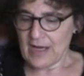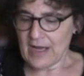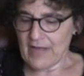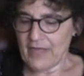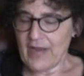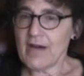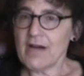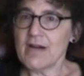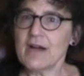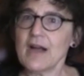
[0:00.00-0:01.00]
And
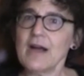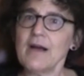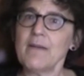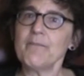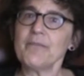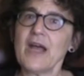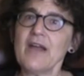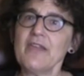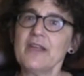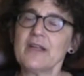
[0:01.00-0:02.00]
there,
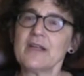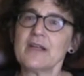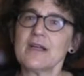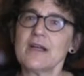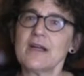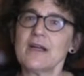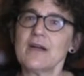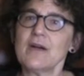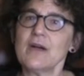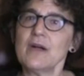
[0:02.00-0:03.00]
I think
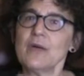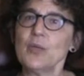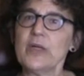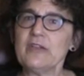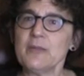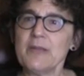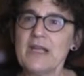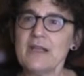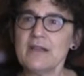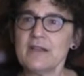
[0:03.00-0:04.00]
when you're
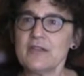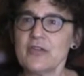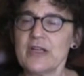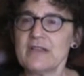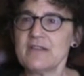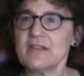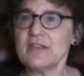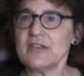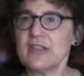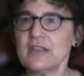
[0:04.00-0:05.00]
making the
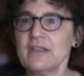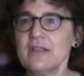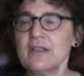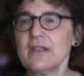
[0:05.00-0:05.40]
transition